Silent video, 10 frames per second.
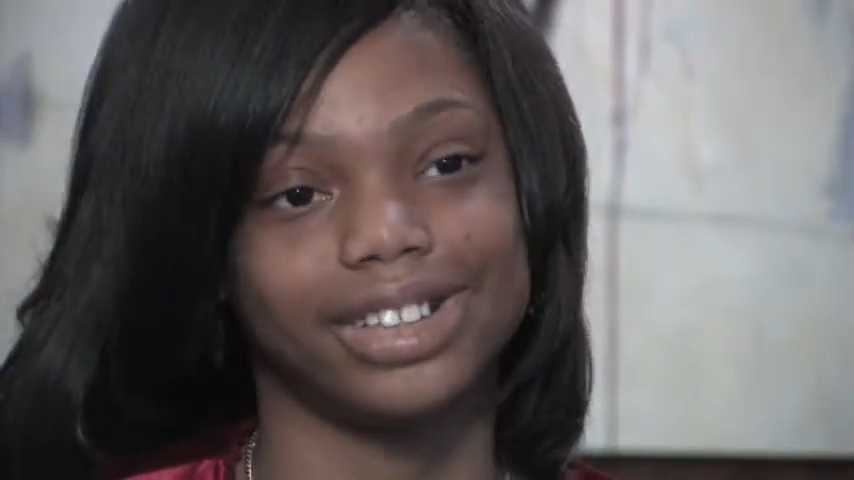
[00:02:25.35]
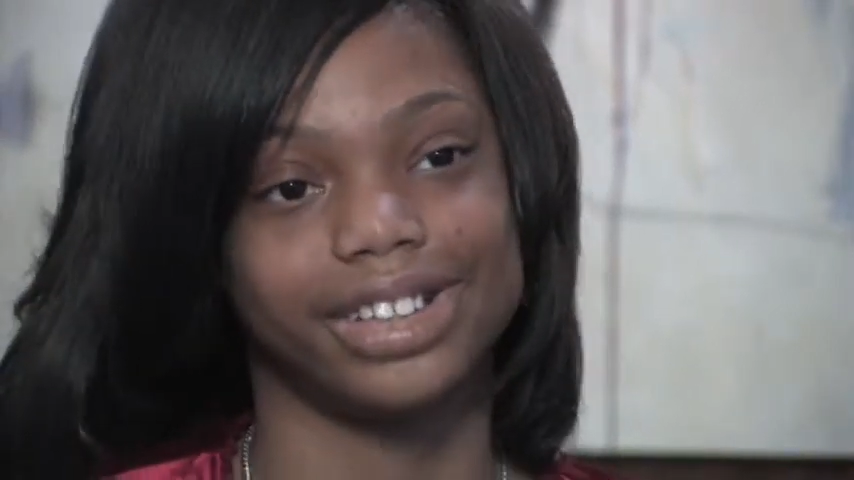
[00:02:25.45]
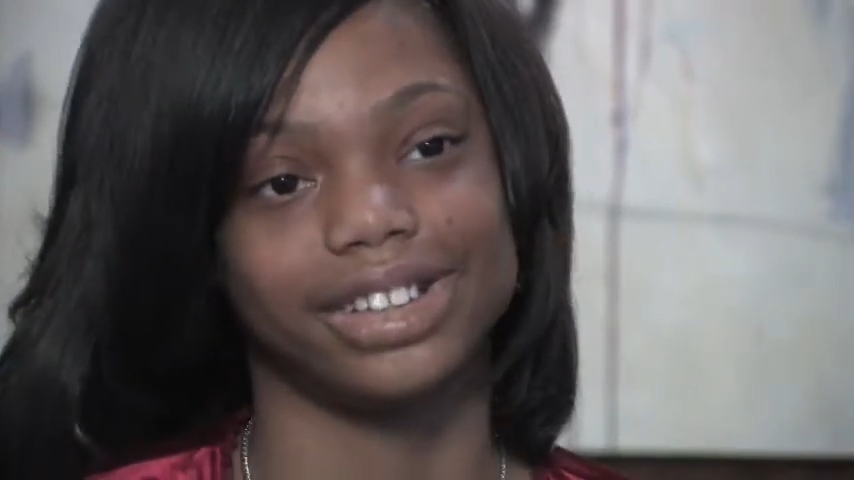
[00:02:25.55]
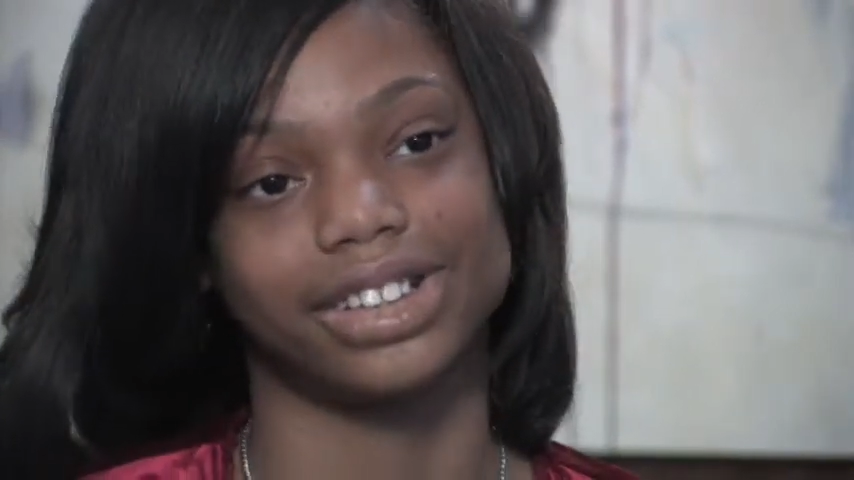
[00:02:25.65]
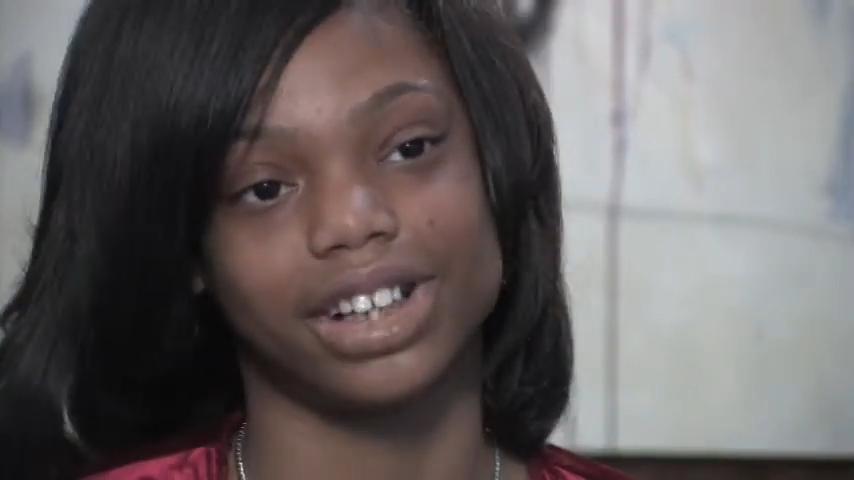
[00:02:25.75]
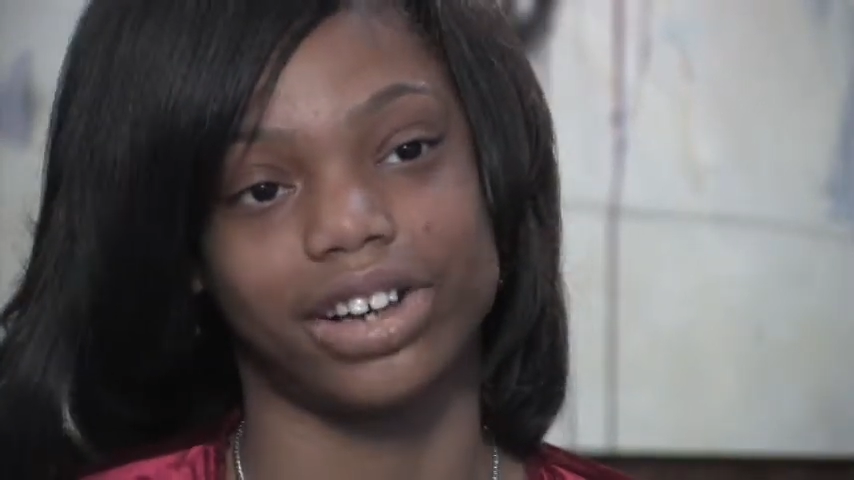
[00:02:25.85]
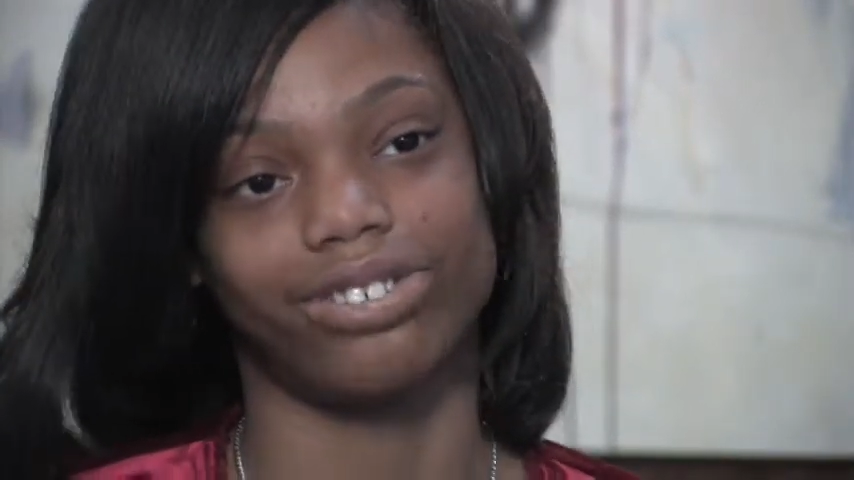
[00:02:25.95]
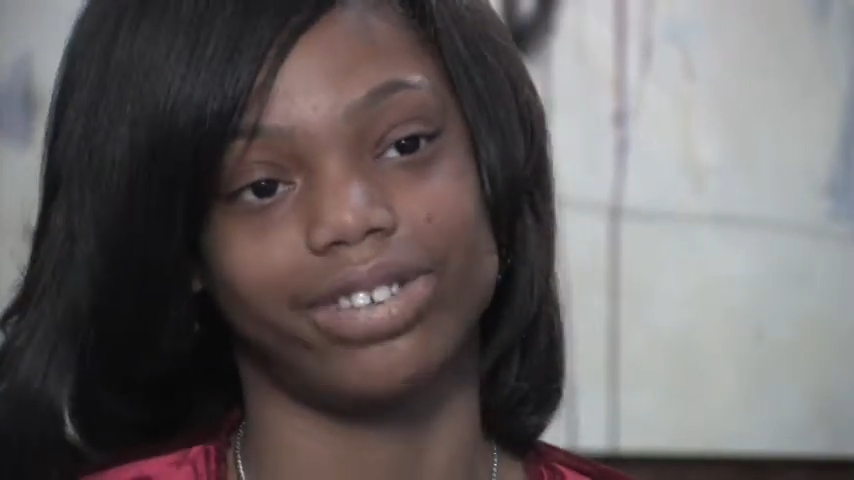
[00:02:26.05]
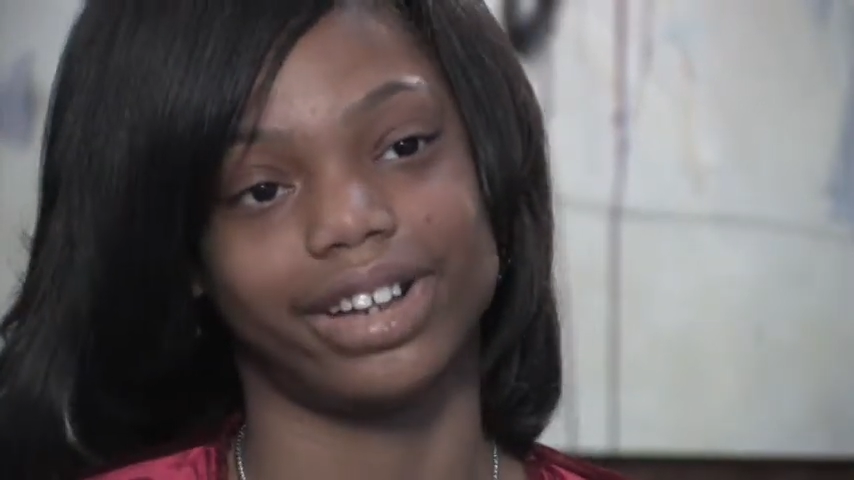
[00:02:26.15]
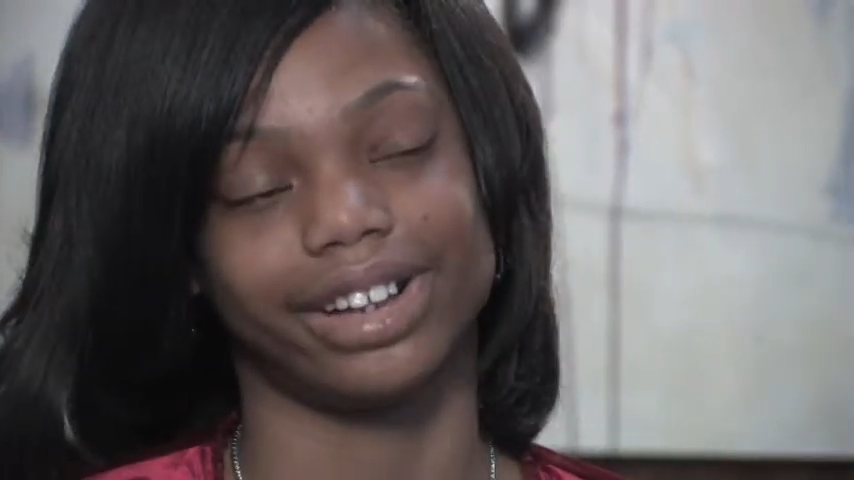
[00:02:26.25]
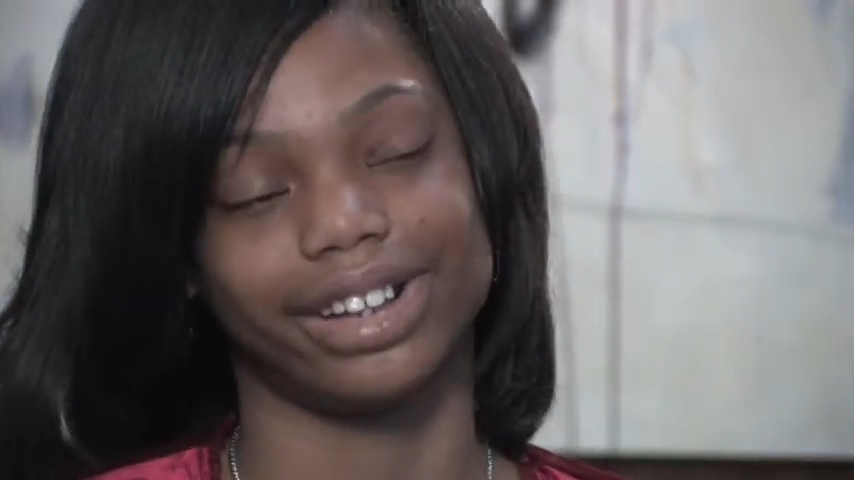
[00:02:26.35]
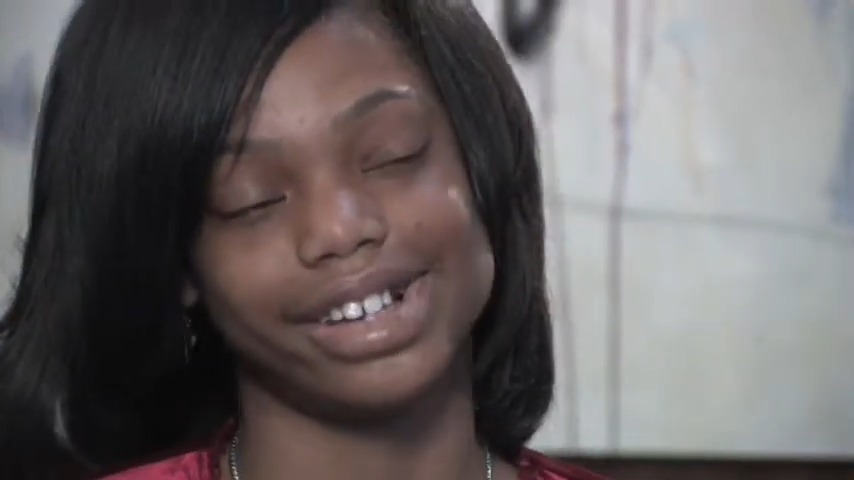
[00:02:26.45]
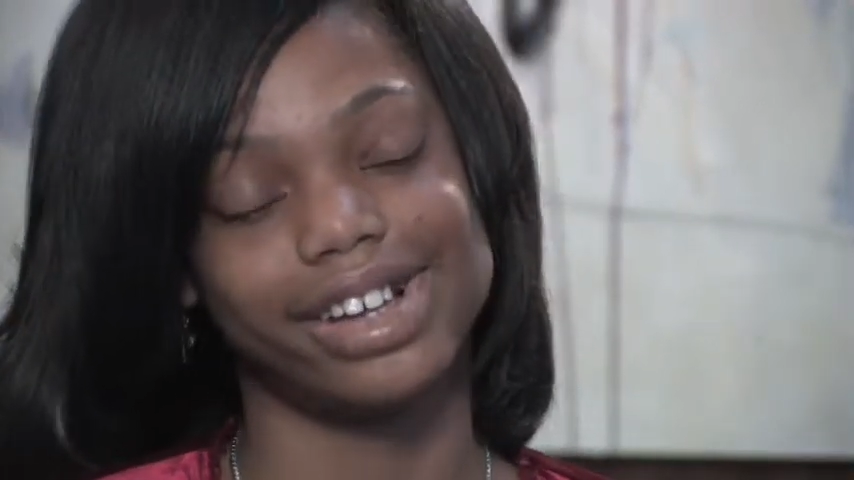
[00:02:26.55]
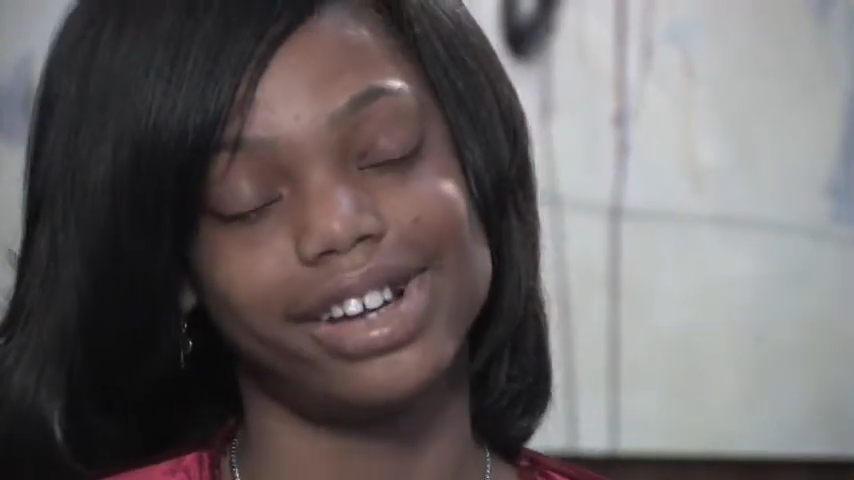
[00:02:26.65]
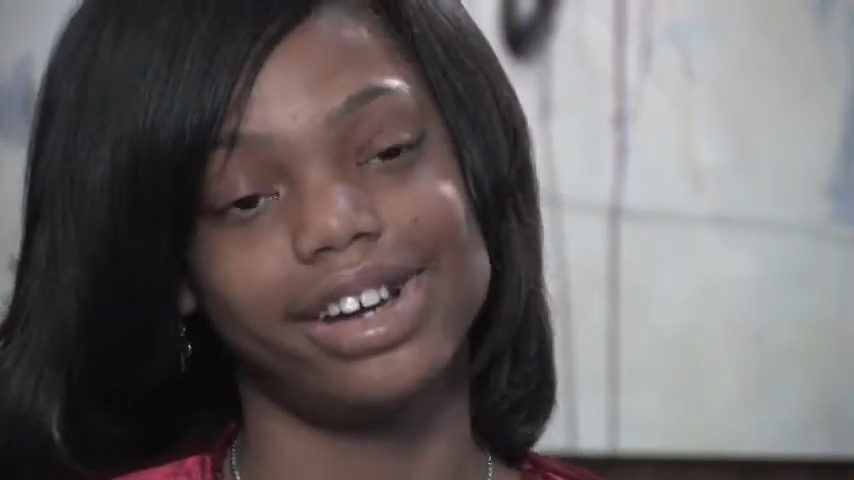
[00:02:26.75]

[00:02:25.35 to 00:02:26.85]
things confidently